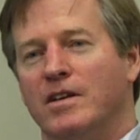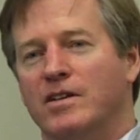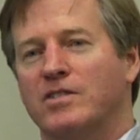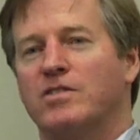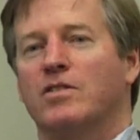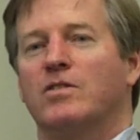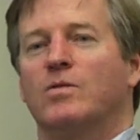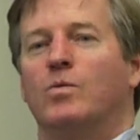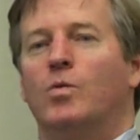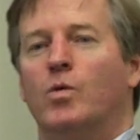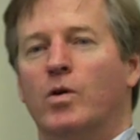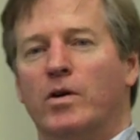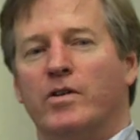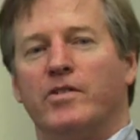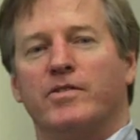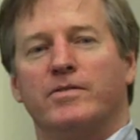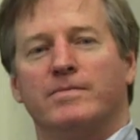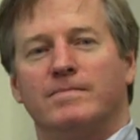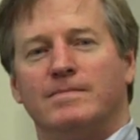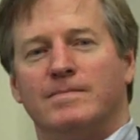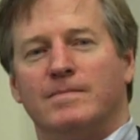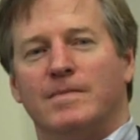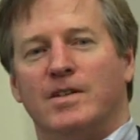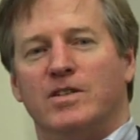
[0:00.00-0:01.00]
these are the
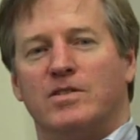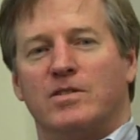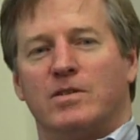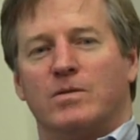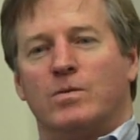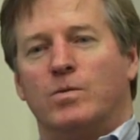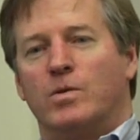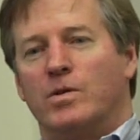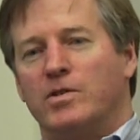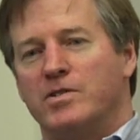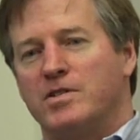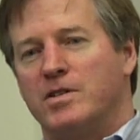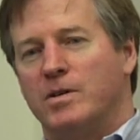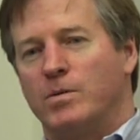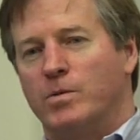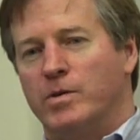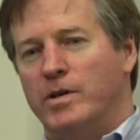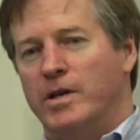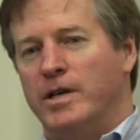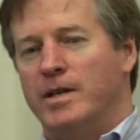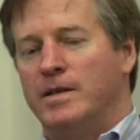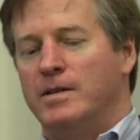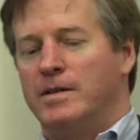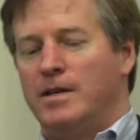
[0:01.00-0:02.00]
wars. These are the wars that
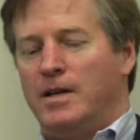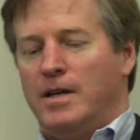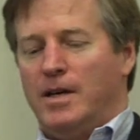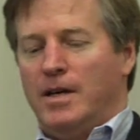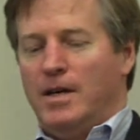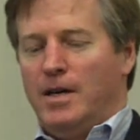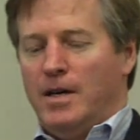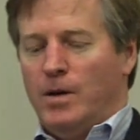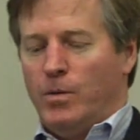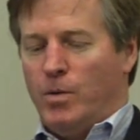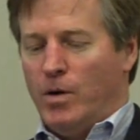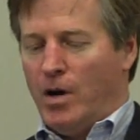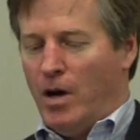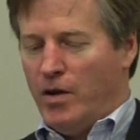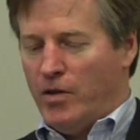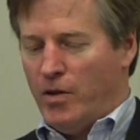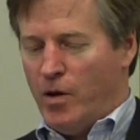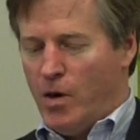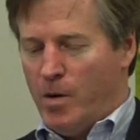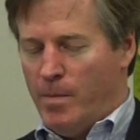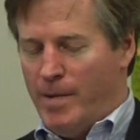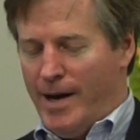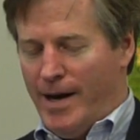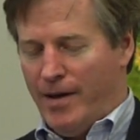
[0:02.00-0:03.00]
we're in. We all
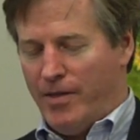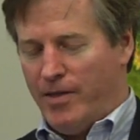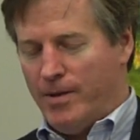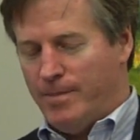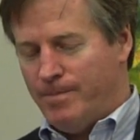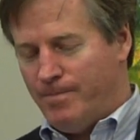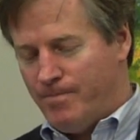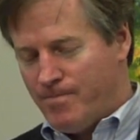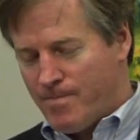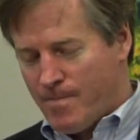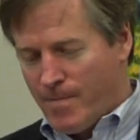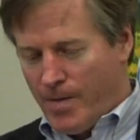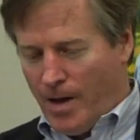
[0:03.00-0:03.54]
know about them.